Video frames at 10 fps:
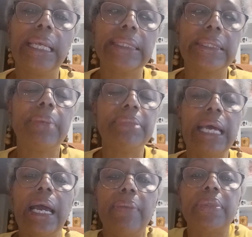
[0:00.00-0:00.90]
at
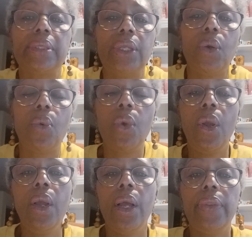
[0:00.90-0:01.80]
sometimes, you know,
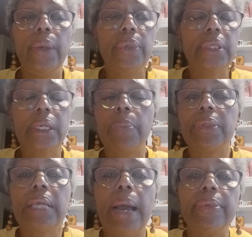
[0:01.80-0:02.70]
there was a couple
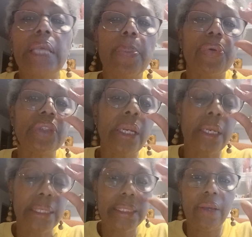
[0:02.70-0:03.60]
of times that
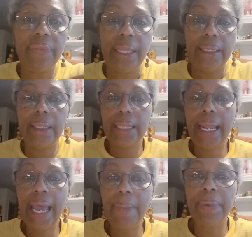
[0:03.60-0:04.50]
presented itself that that that
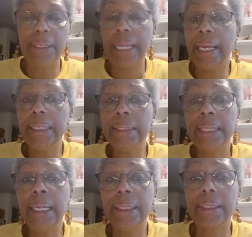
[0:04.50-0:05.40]
happened, and I didn't
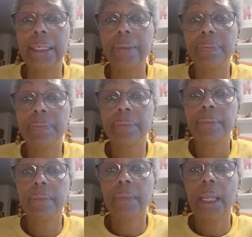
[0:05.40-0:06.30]
say anything.
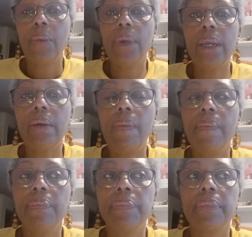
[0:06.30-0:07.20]
Well,
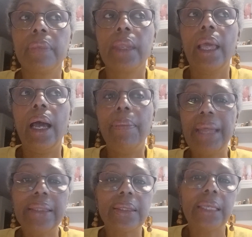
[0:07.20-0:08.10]
I'm
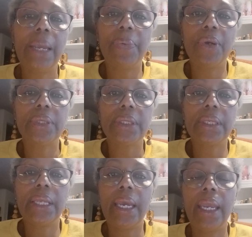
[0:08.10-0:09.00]
not the same person
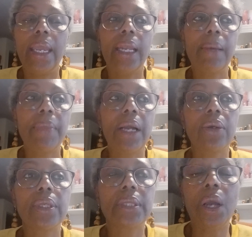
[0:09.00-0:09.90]
today, and I'm not
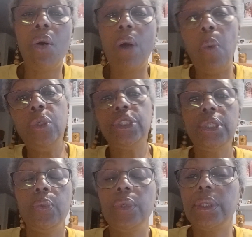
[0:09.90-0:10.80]
going to say, "Oh, I
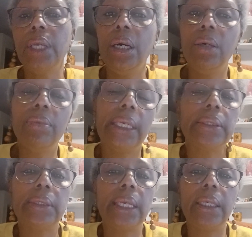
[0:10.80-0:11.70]
wish you would." No,
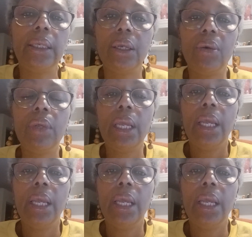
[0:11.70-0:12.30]
that's not. You know,